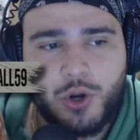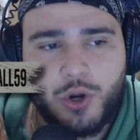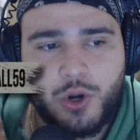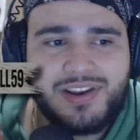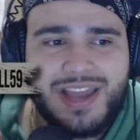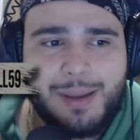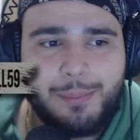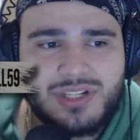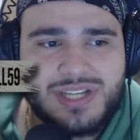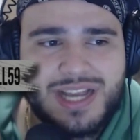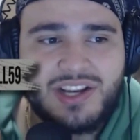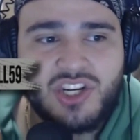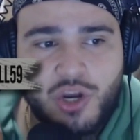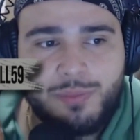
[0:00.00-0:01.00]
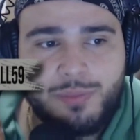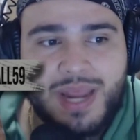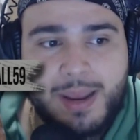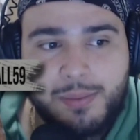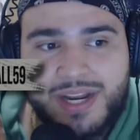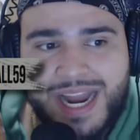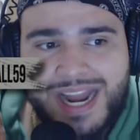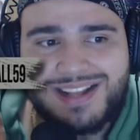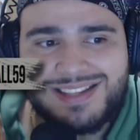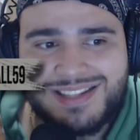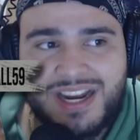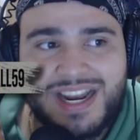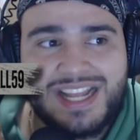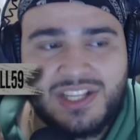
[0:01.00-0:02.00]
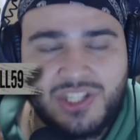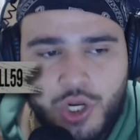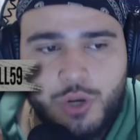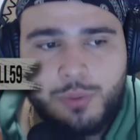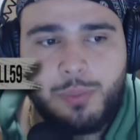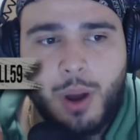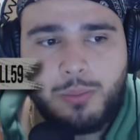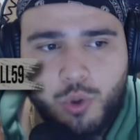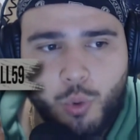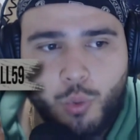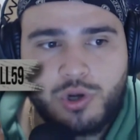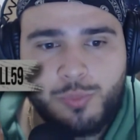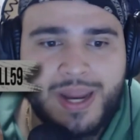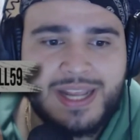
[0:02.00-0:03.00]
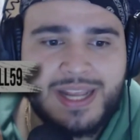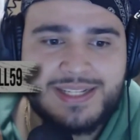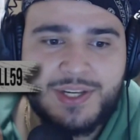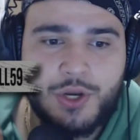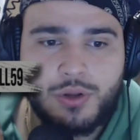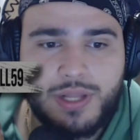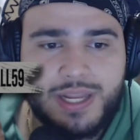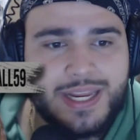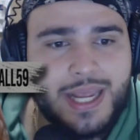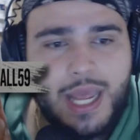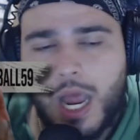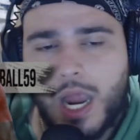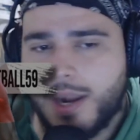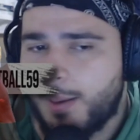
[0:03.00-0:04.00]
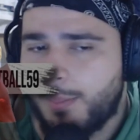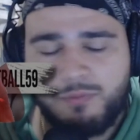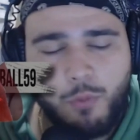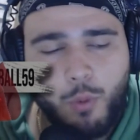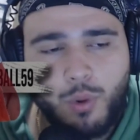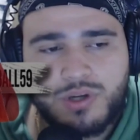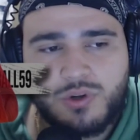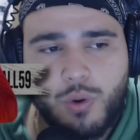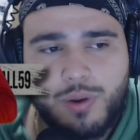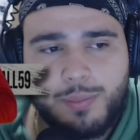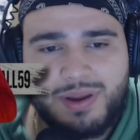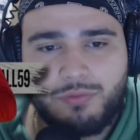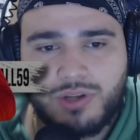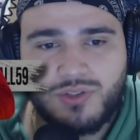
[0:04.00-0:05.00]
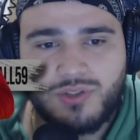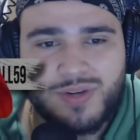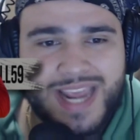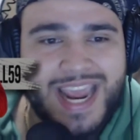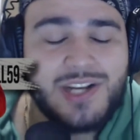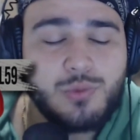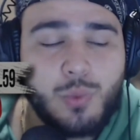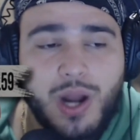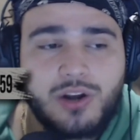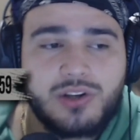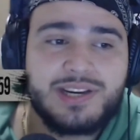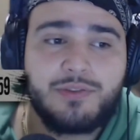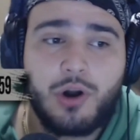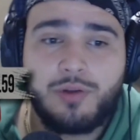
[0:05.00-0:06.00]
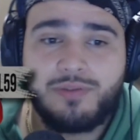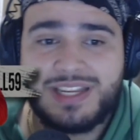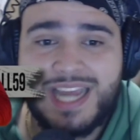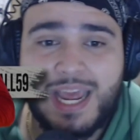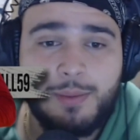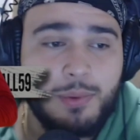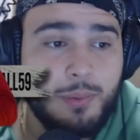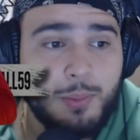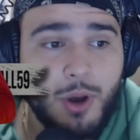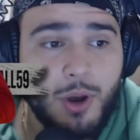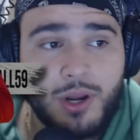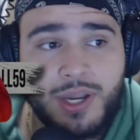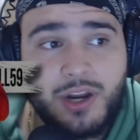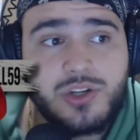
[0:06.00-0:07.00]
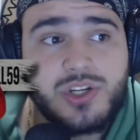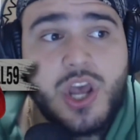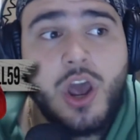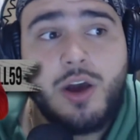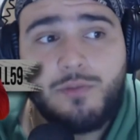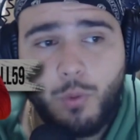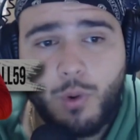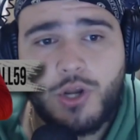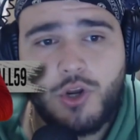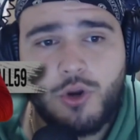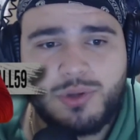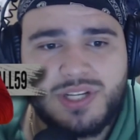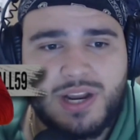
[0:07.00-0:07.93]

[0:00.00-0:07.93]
5-10% should be able to get it done and scoop up George Pickens in your league. Number four is going to be Russell Gage, wide receiver of the Tampa Bay Buccaneers, 42%